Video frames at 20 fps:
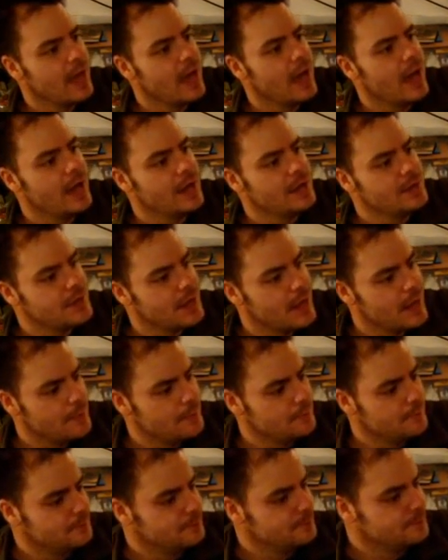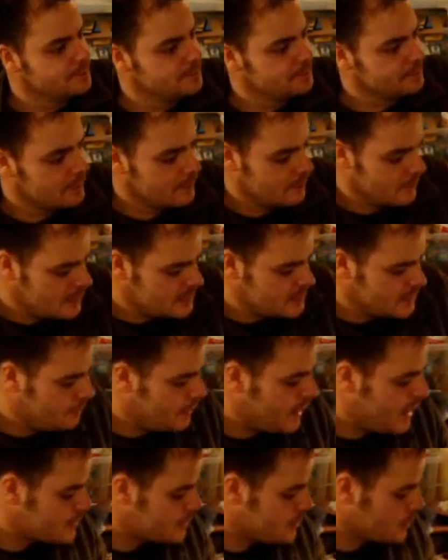and um, it's a
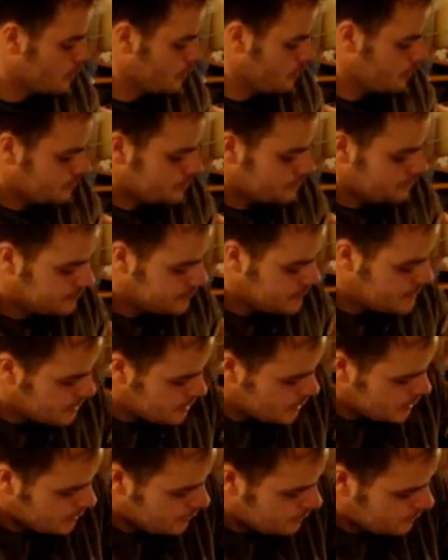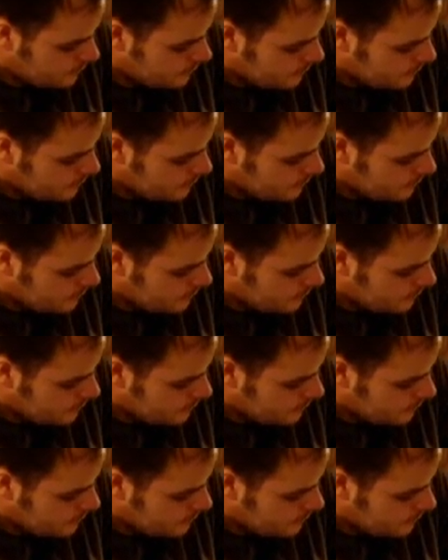puzzle. So you